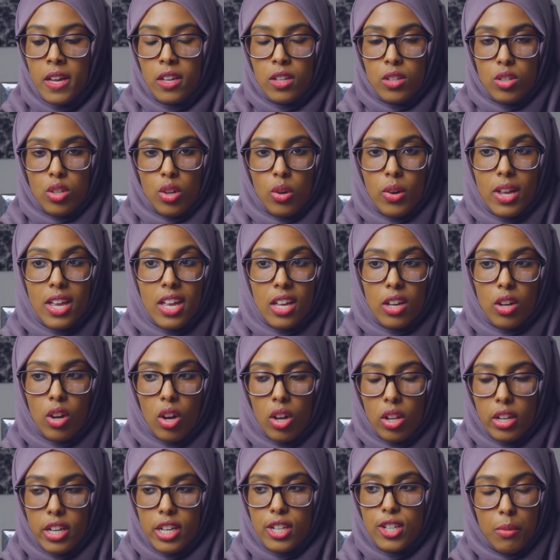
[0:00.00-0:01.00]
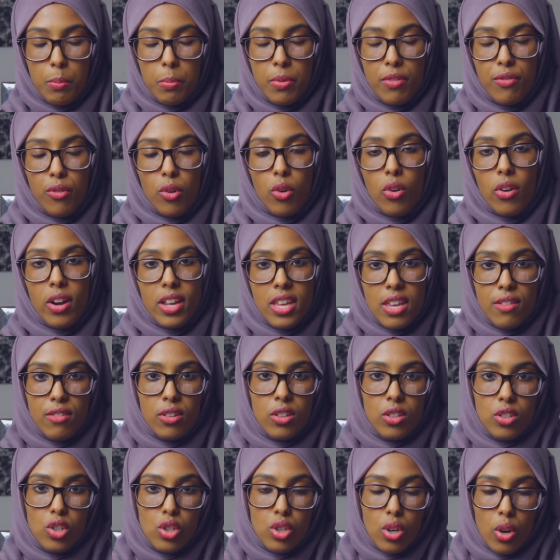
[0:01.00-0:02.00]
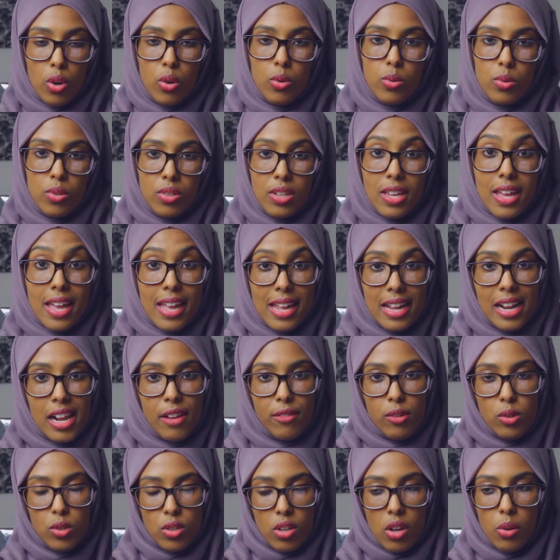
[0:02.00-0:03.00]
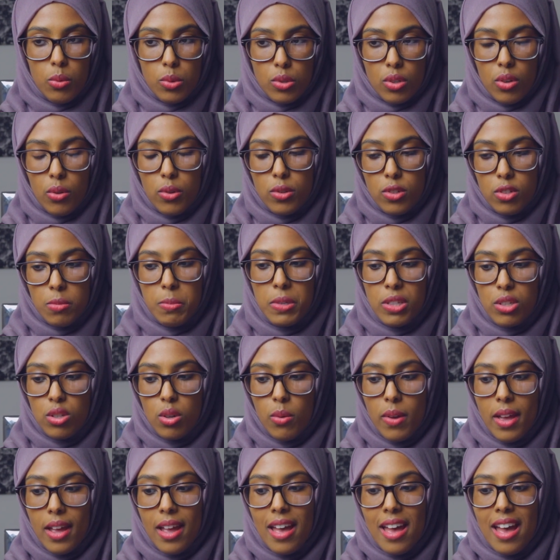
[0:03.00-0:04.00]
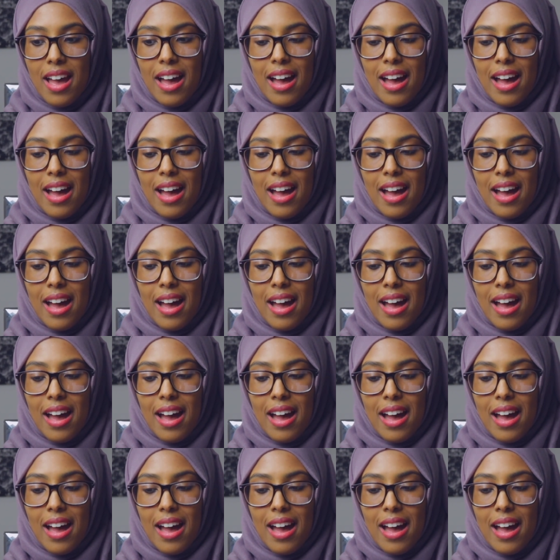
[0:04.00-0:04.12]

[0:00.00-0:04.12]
So in college, before I even chose the A-levels that I was going to be doing,